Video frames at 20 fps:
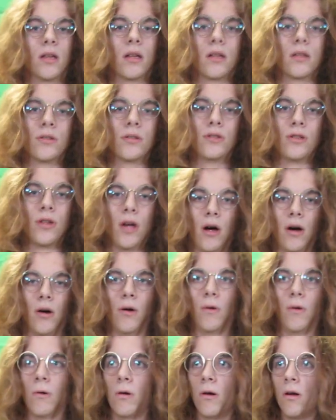
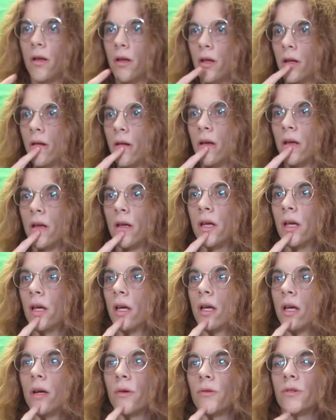So,
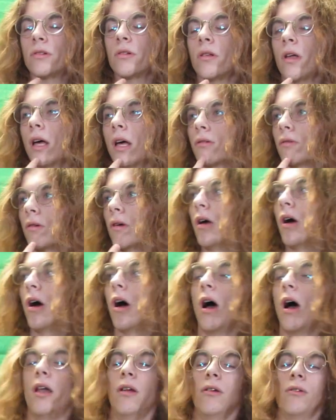what's the last
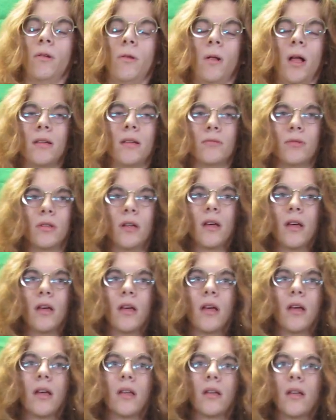one? I know the last one.
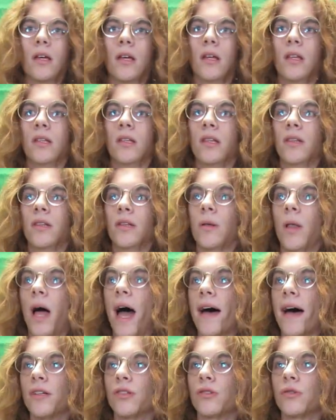And then the
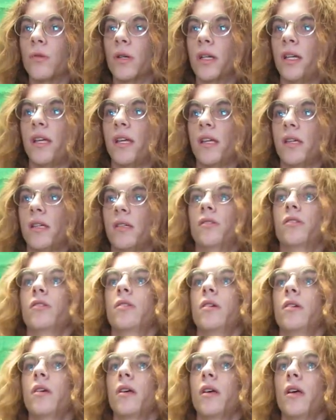last one is,
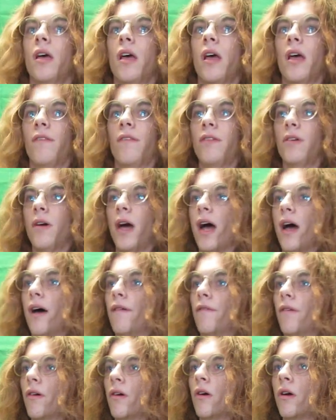if you
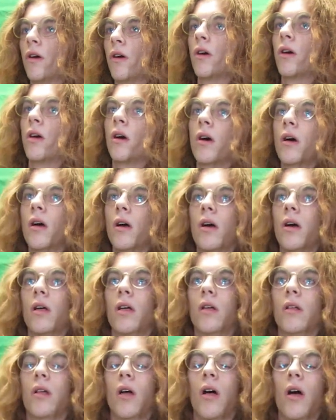have
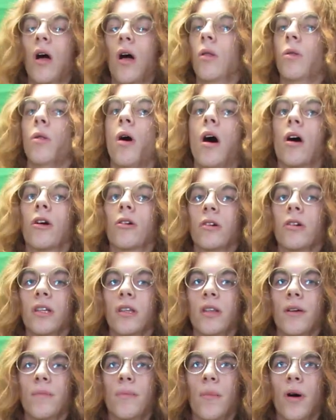a
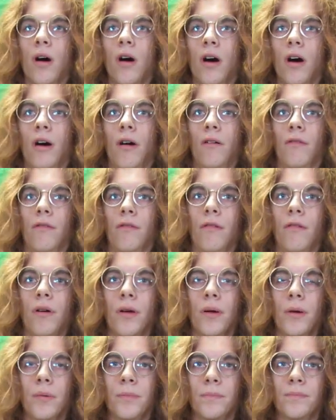logarithm of
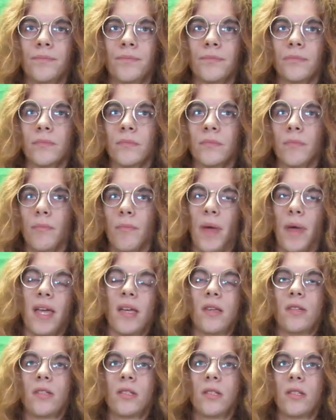
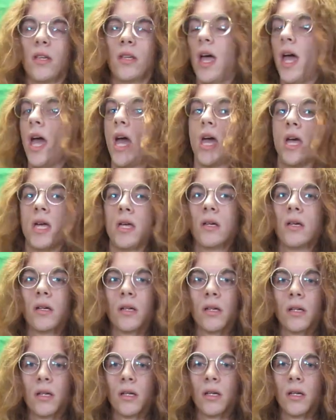base A
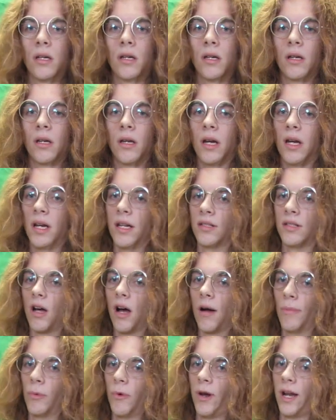and it's
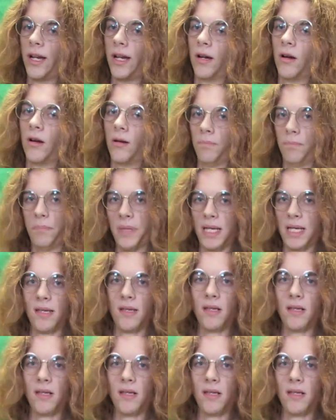operating on B,